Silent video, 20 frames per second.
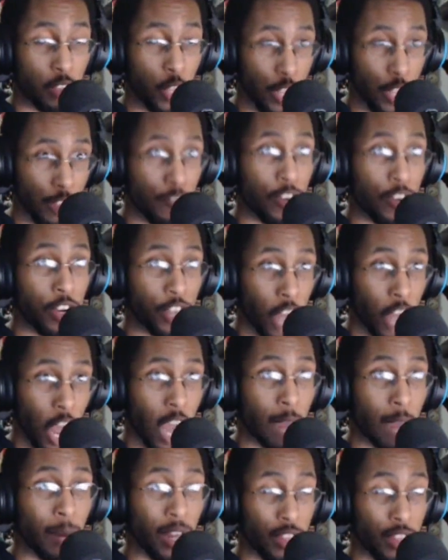
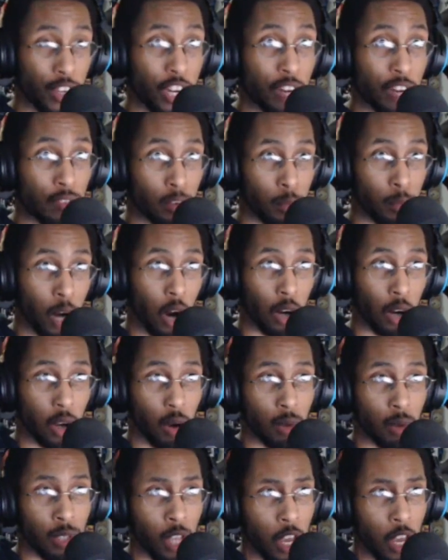the Denver
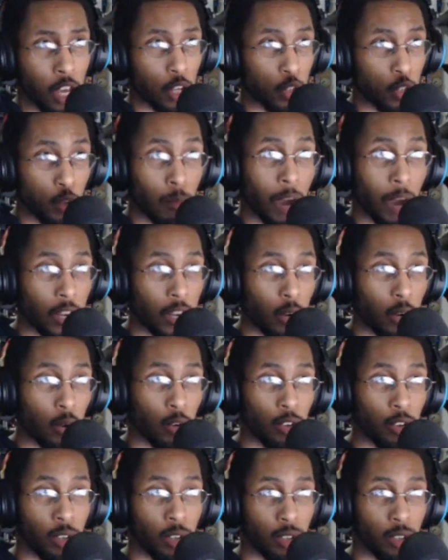Broncos, you might own
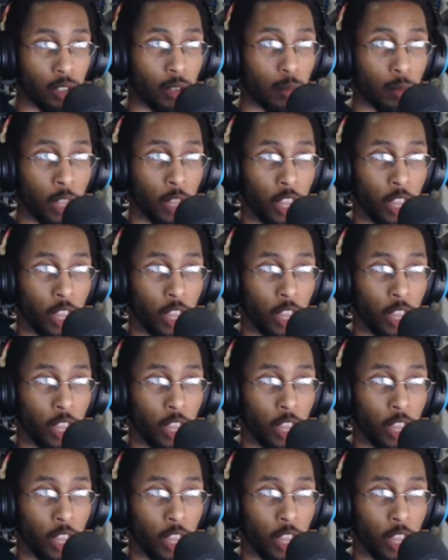some